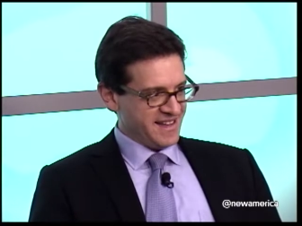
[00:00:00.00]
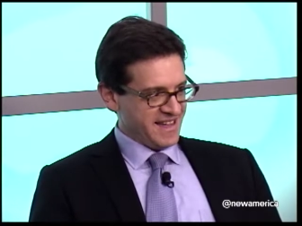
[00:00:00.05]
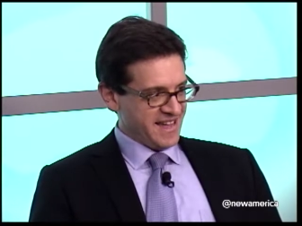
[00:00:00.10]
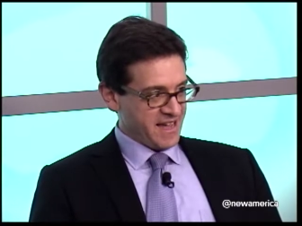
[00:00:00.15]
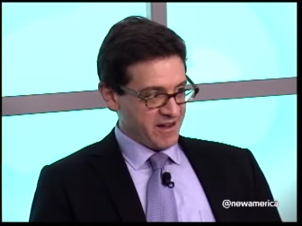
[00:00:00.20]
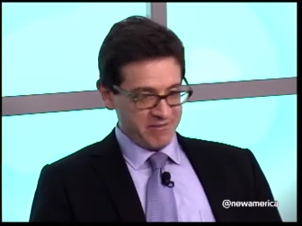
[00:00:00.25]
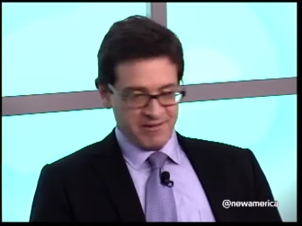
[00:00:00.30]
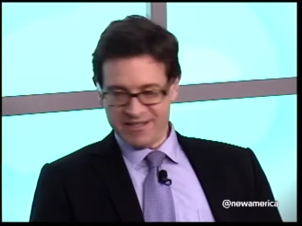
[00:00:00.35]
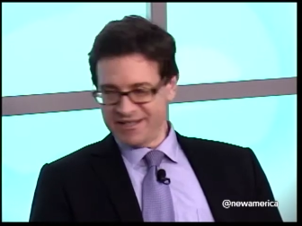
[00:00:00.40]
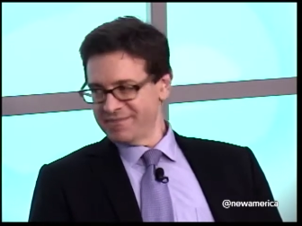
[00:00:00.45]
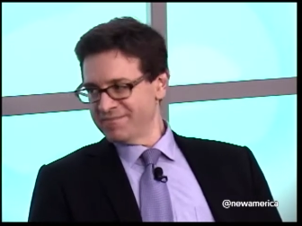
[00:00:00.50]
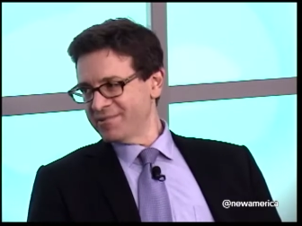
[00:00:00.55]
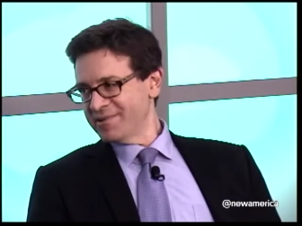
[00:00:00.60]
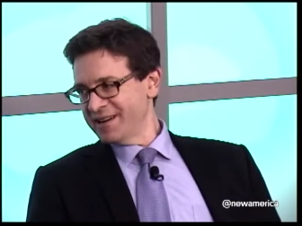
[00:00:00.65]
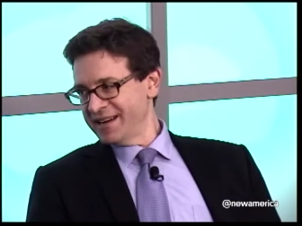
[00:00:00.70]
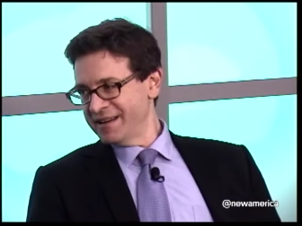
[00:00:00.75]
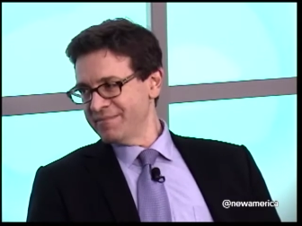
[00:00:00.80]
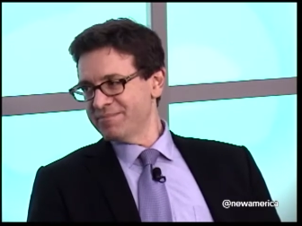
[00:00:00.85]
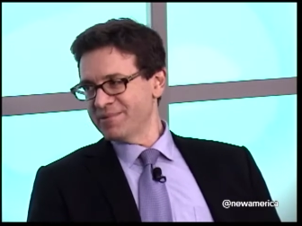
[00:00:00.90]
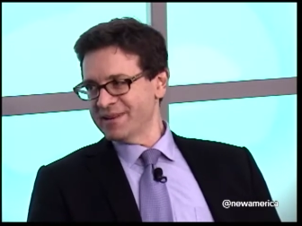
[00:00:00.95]
it was a
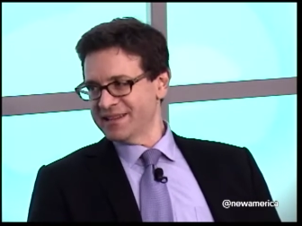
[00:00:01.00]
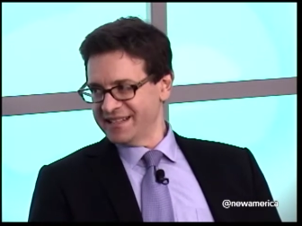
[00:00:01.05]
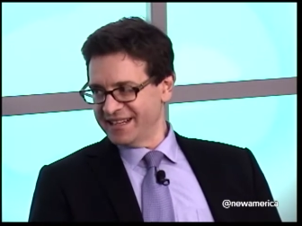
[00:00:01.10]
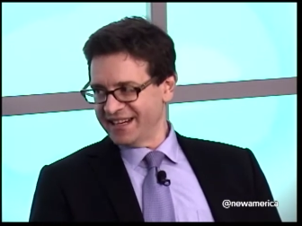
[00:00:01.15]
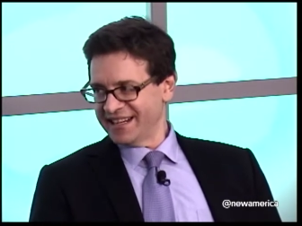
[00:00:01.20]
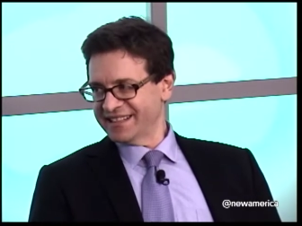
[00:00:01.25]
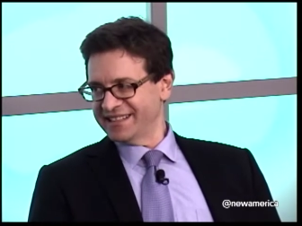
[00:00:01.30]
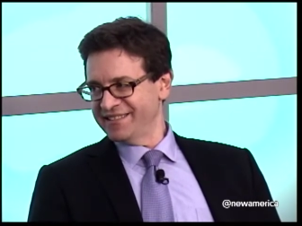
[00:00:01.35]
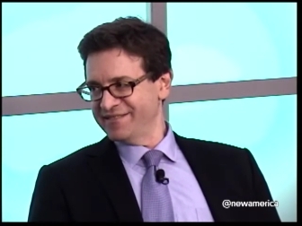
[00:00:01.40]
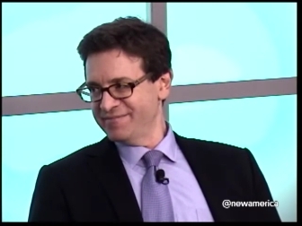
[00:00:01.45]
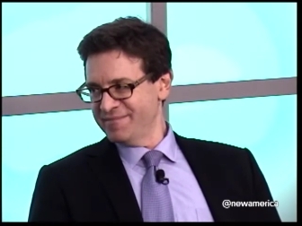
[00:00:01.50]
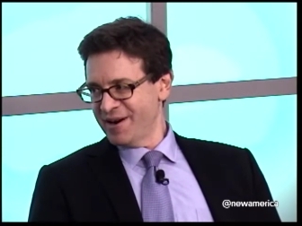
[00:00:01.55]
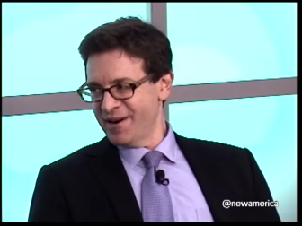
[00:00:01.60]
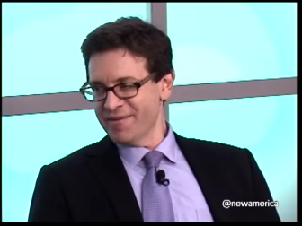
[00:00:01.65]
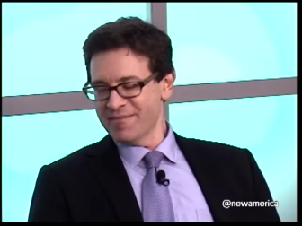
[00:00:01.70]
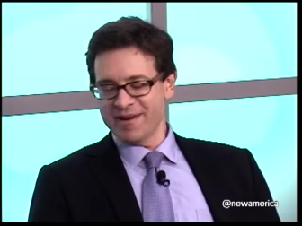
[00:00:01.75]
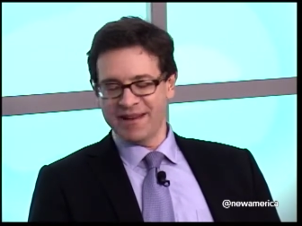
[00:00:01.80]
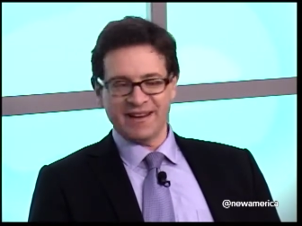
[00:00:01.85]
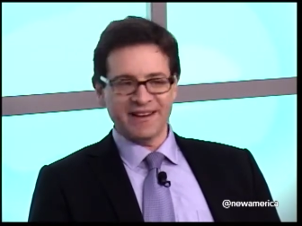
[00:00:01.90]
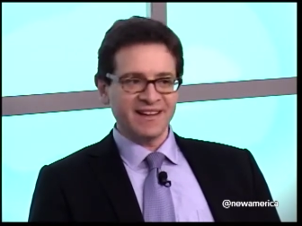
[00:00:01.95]
pretty productive
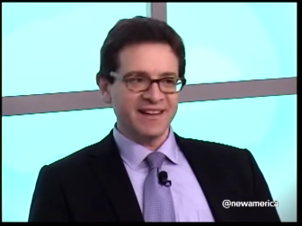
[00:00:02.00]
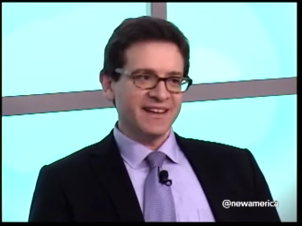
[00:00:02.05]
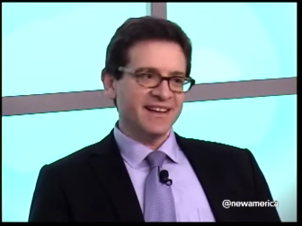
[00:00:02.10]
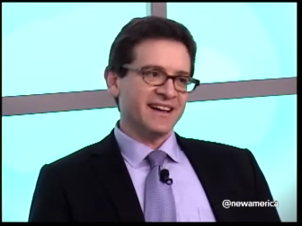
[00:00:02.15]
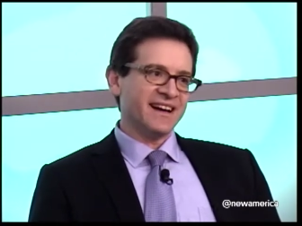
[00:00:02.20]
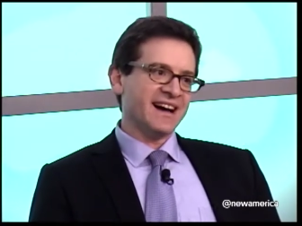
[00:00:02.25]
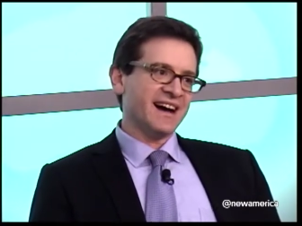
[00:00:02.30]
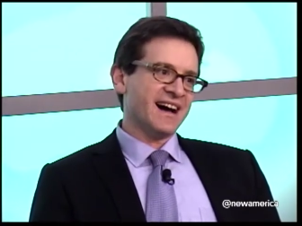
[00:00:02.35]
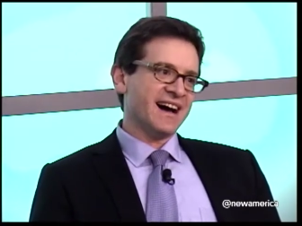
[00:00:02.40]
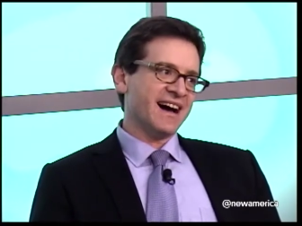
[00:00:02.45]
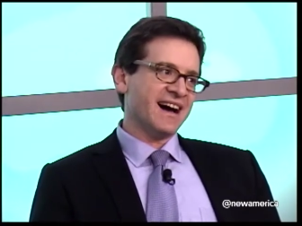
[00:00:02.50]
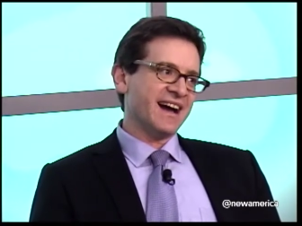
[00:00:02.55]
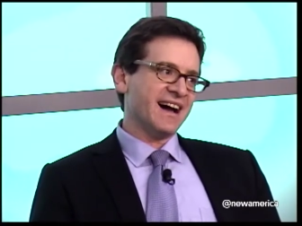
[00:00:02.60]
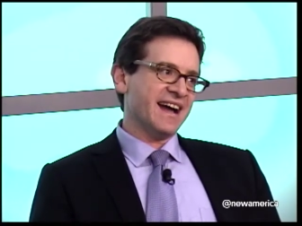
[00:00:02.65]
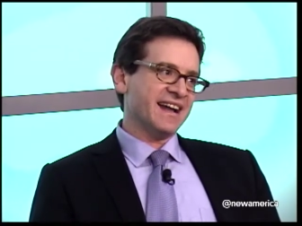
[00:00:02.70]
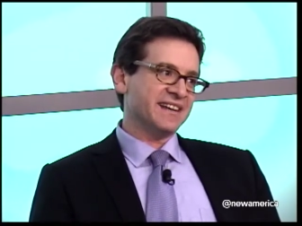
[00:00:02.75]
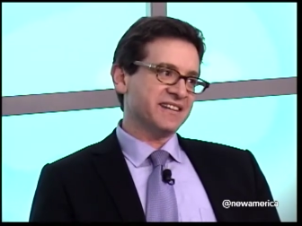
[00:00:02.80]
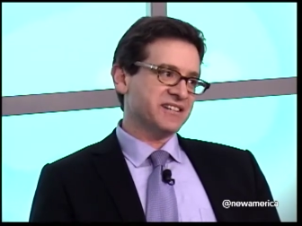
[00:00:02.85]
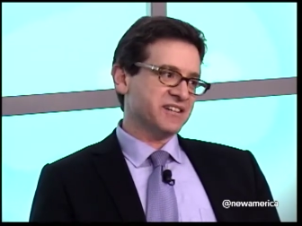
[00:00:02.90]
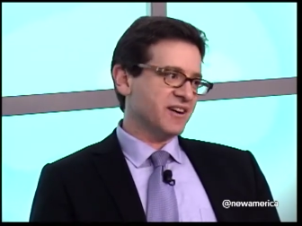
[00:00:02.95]
moment
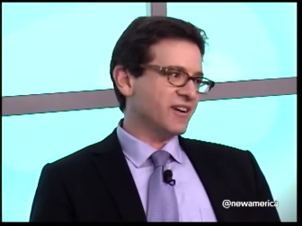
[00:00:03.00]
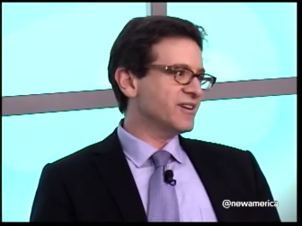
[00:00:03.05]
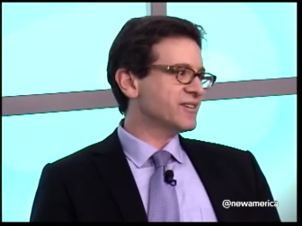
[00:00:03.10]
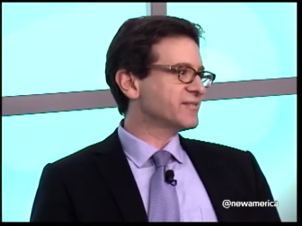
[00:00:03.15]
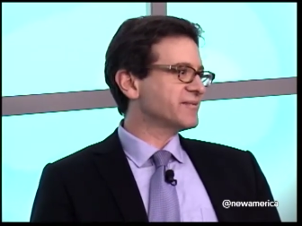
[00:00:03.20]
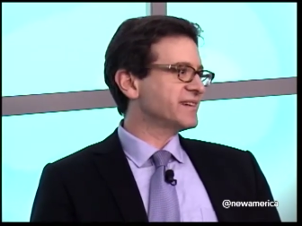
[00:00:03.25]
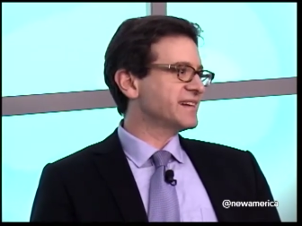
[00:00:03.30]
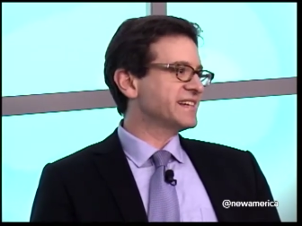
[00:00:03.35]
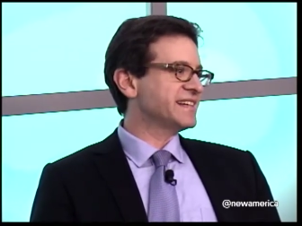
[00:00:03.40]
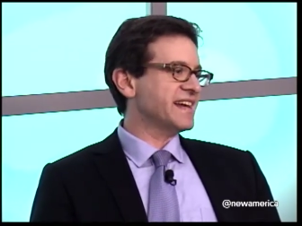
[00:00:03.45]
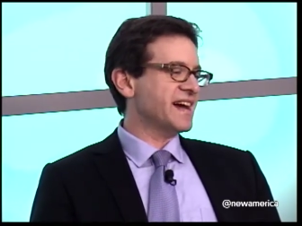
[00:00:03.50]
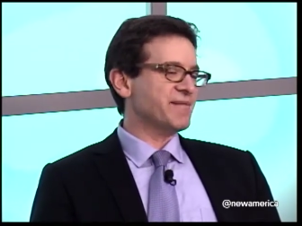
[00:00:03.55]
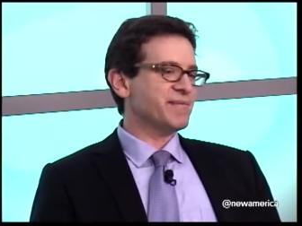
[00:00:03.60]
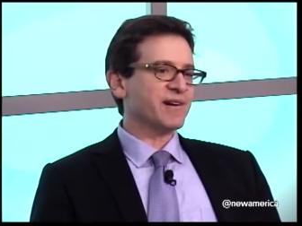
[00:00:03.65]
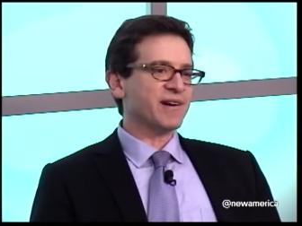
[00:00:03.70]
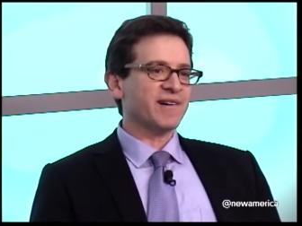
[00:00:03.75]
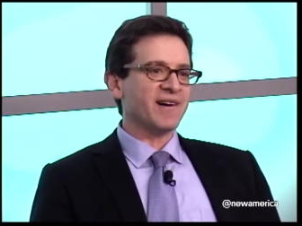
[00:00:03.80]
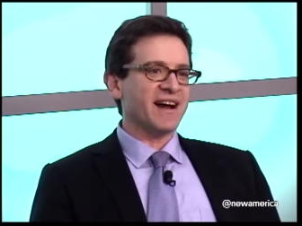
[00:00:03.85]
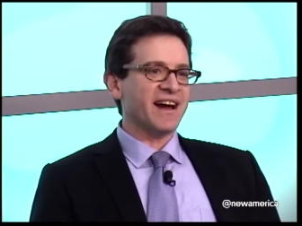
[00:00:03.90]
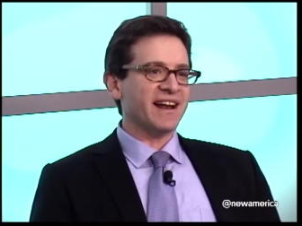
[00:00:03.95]
and shows what a
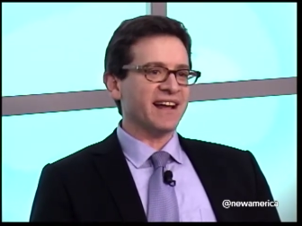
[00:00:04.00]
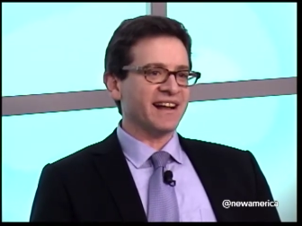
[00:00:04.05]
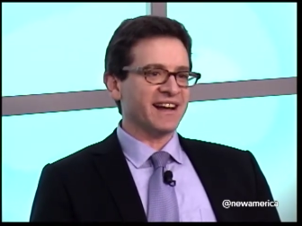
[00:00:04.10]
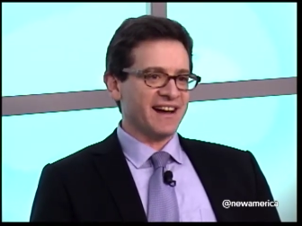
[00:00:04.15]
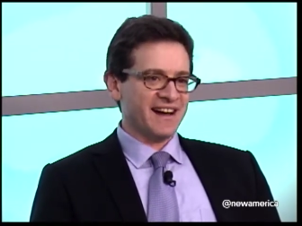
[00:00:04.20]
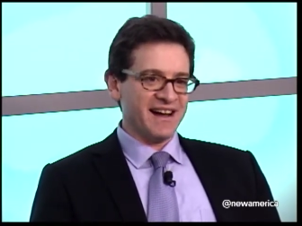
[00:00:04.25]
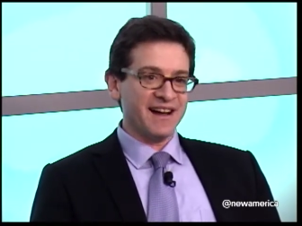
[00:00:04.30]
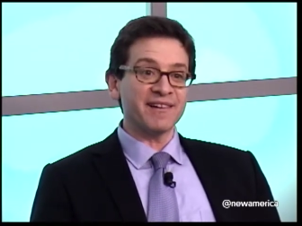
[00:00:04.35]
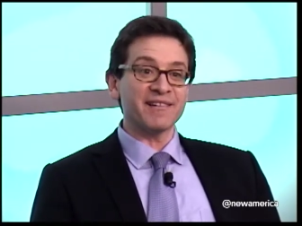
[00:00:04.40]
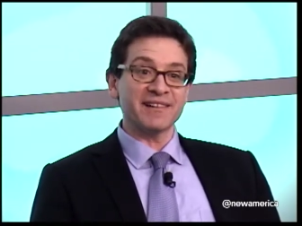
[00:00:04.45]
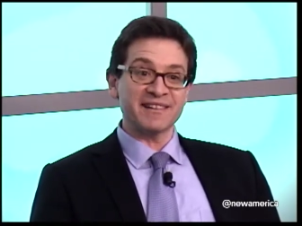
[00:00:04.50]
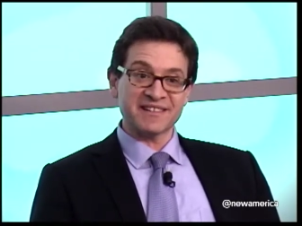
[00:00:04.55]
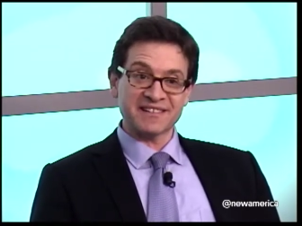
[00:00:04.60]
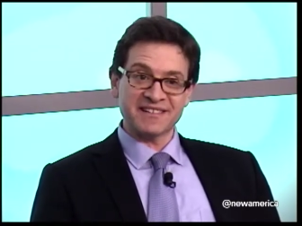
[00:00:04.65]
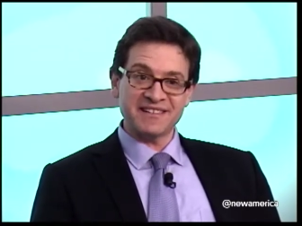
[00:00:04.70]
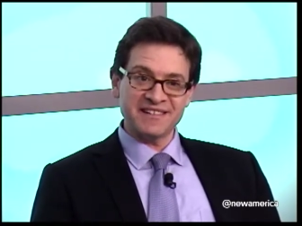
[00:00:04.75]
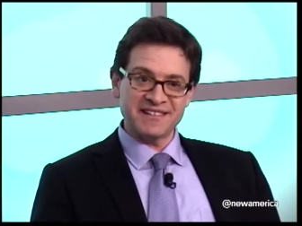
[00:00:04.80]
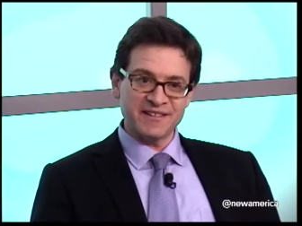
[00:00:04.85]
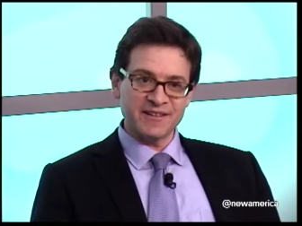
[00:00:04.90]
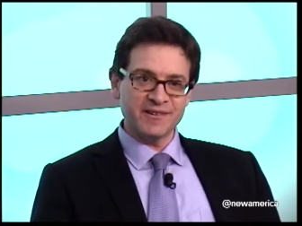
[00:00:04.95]
Democratic Congress
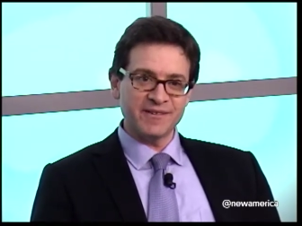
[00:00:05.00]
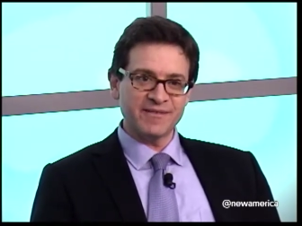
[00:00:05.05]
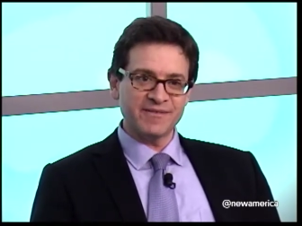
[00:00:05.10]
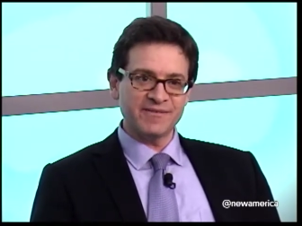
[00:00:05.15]
can do